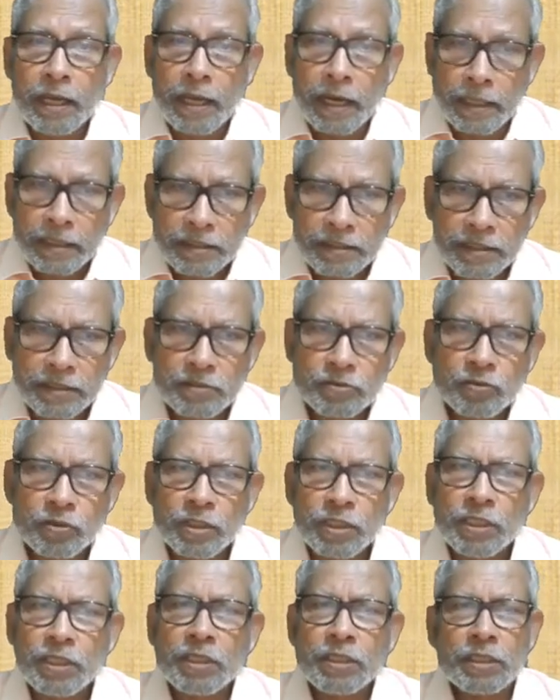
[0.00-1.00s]
That is
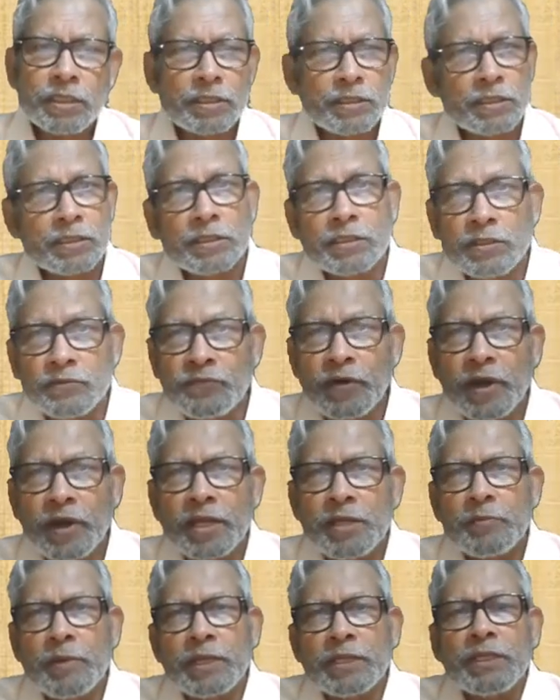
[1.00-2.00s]
actually this is
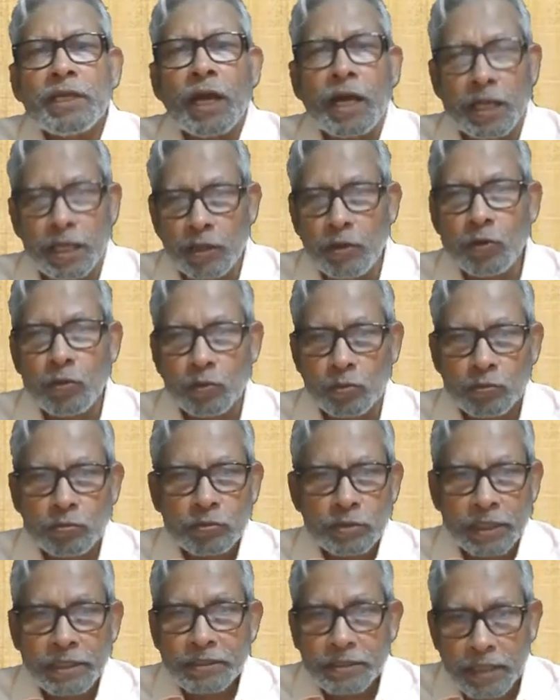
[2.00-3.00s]
defined by the ILO,
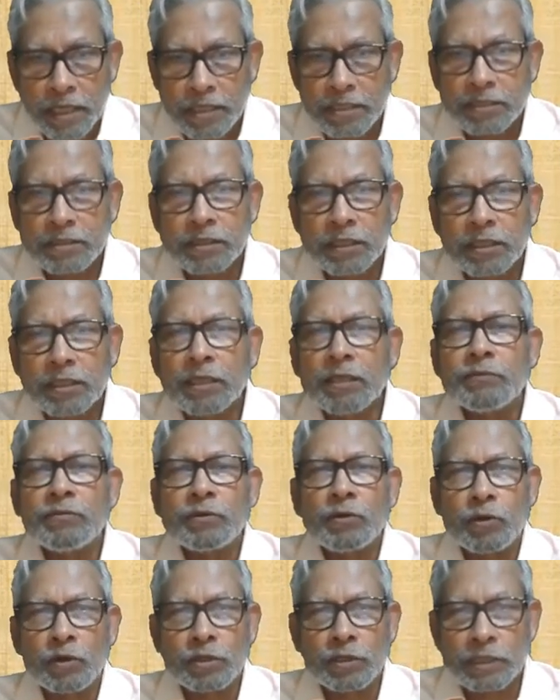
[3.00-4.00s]
International
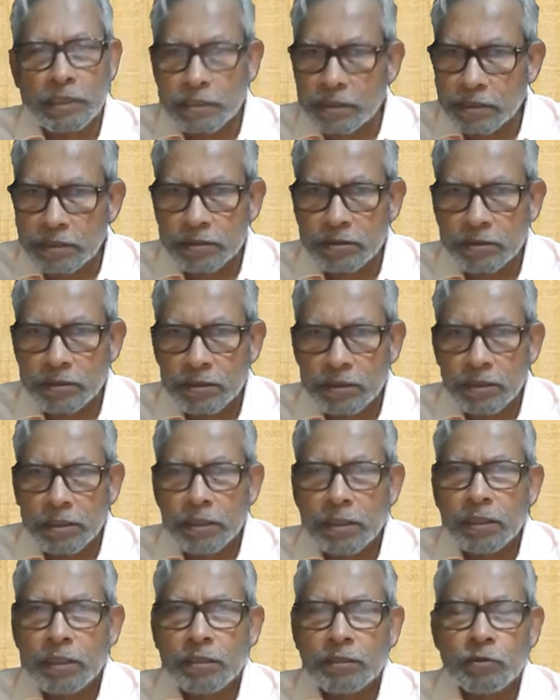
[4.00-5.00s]
Labor Organizations.
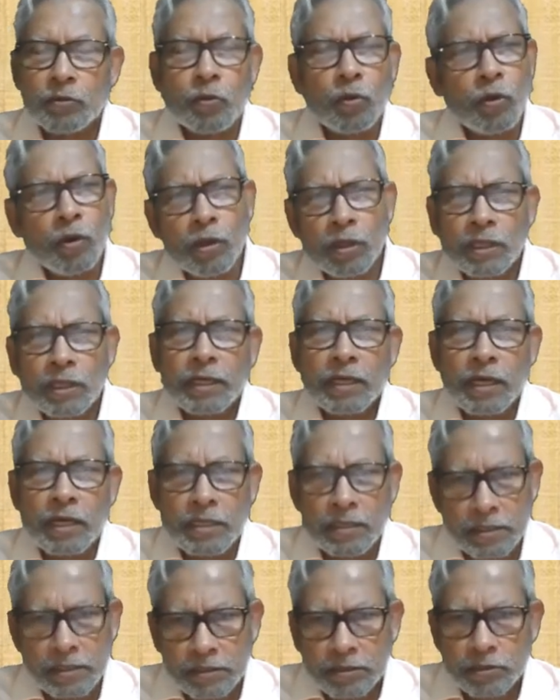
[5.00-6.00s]
So all the
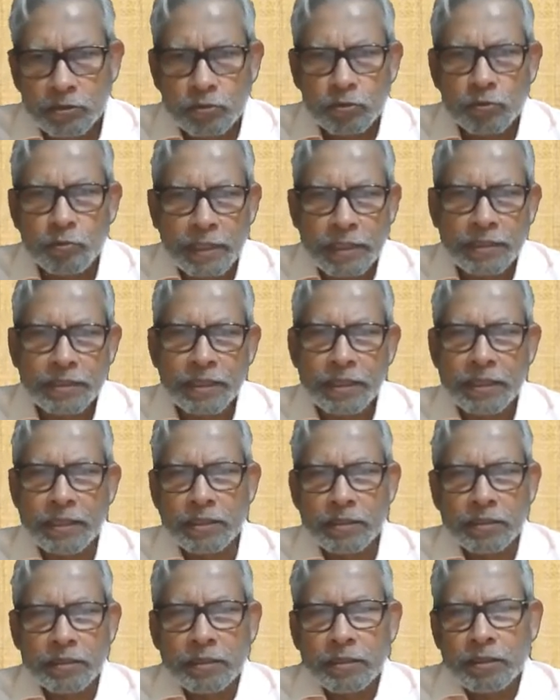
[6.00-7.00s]
countries should
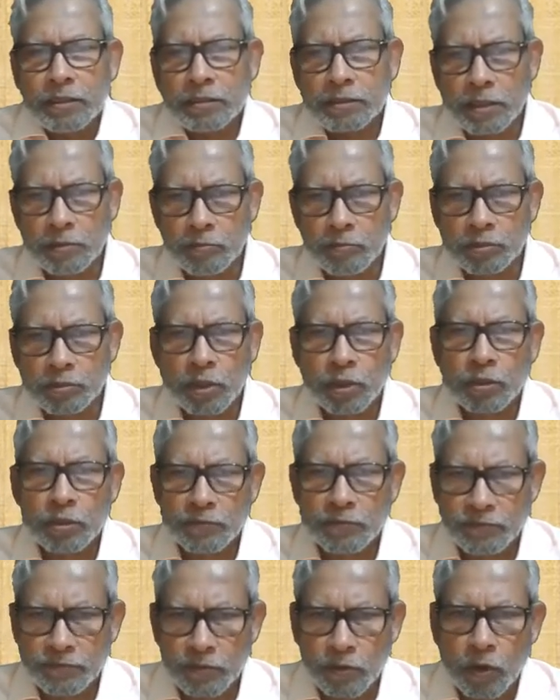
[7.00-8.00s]
maintain some sort
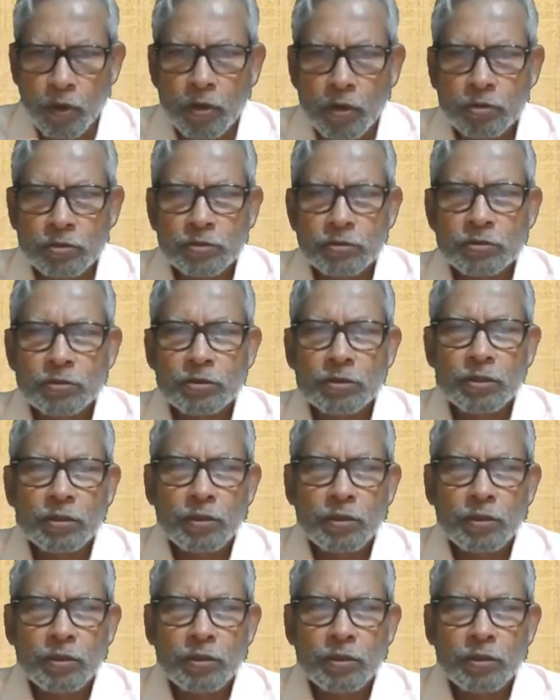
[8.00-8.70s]
of laws